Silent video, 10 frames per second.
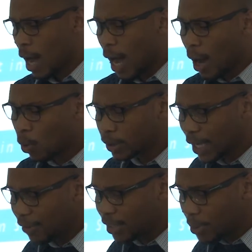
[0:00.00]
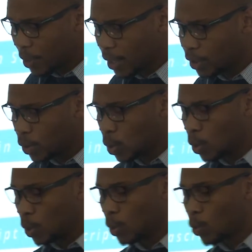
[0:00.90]
I will dive deeper into
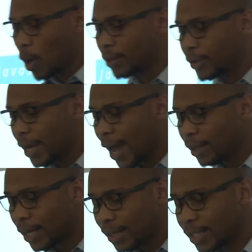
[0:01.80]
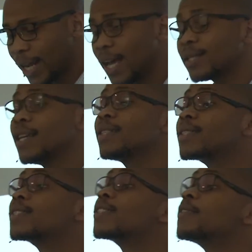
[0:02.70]
what Reactjs
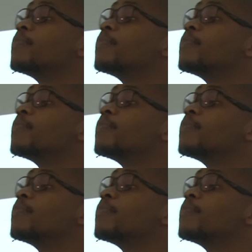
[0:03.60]
is